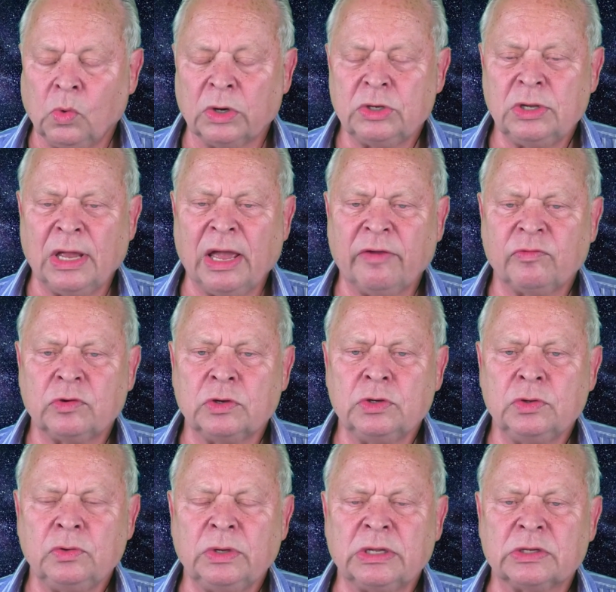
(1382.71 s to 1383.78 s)
What you have to
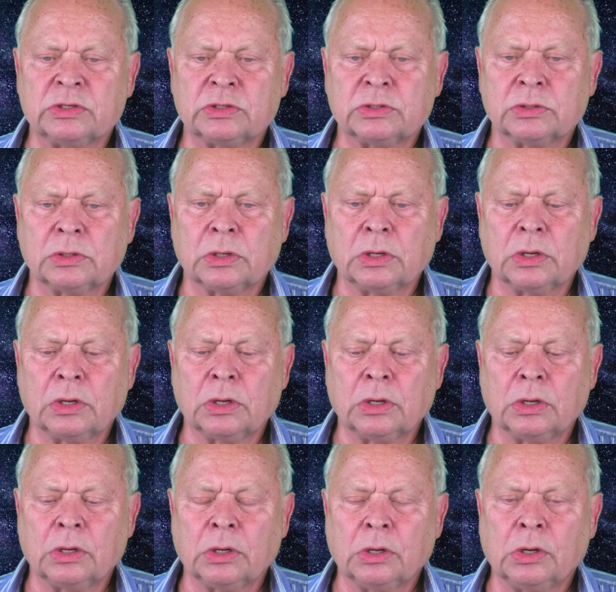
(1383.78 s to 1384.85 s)
do is
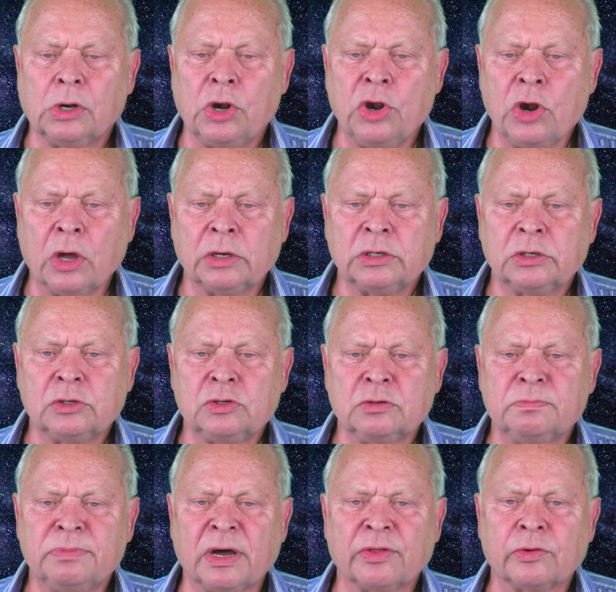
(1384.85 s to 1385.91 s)
not
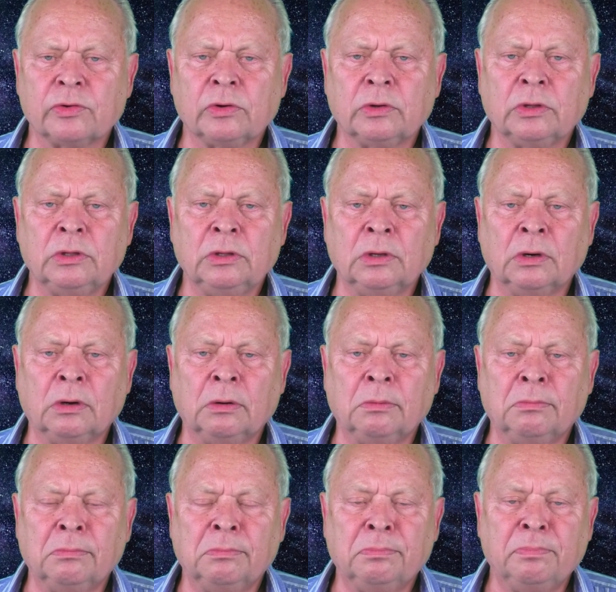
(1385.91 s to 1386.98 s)
to bother
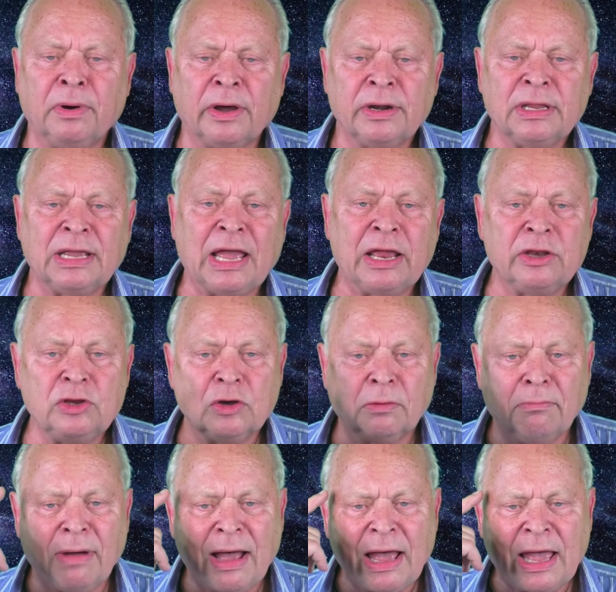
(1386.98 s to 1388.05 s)
your body and
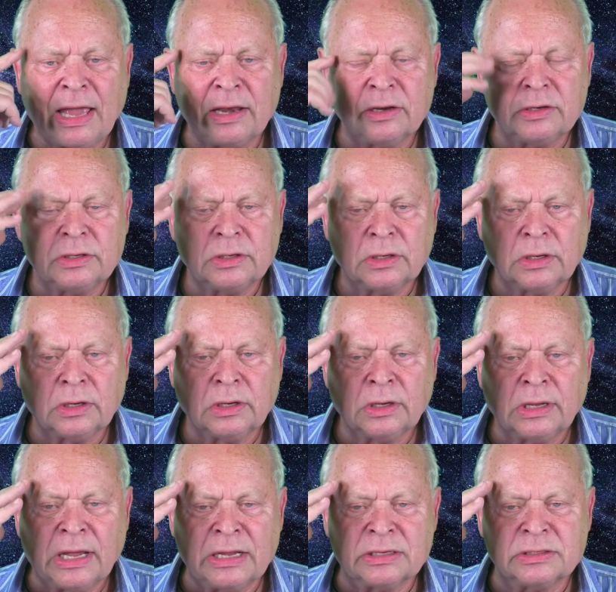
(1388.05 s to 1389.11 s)
your mind
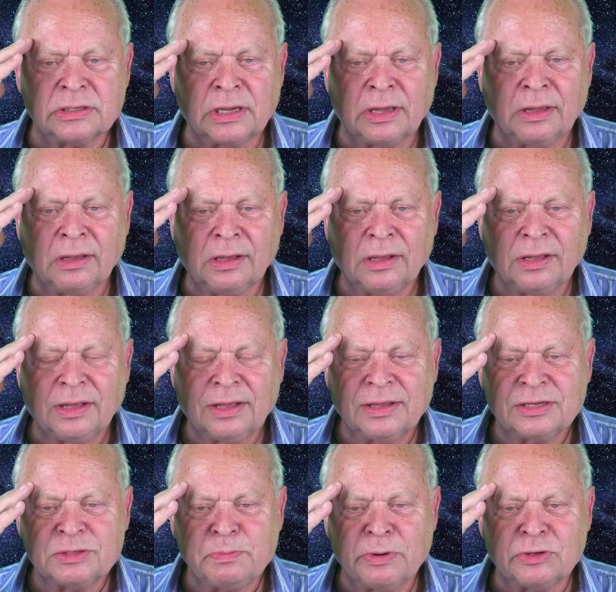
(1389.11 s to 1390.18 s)
as a
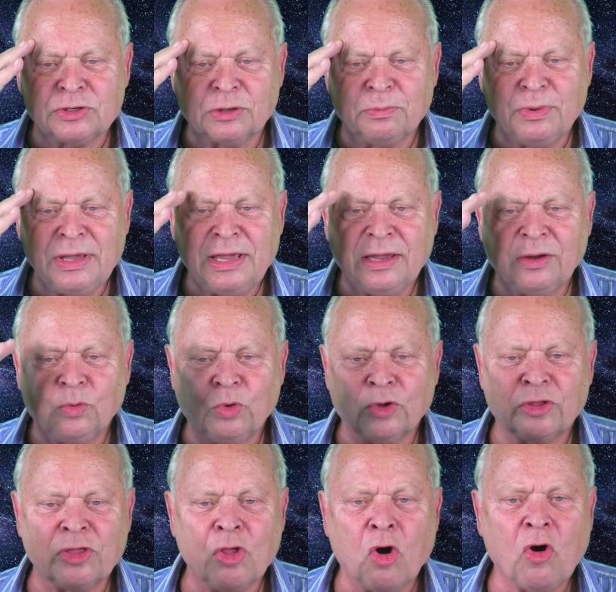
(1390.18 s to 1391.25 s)
spiritual being
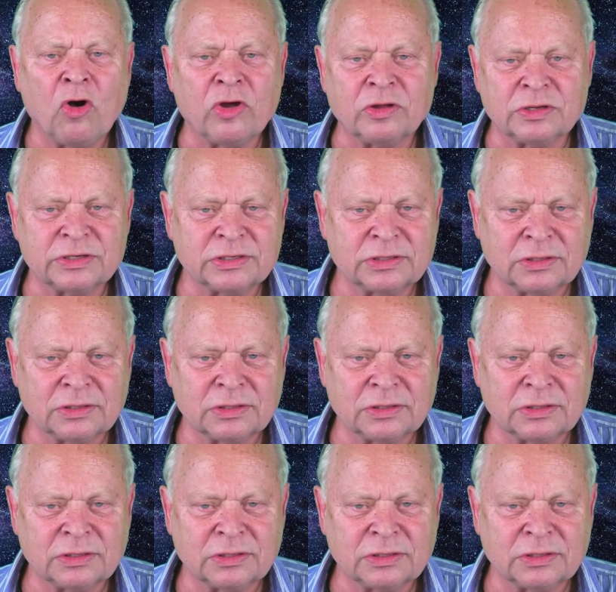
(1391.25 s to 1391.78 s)
with noise.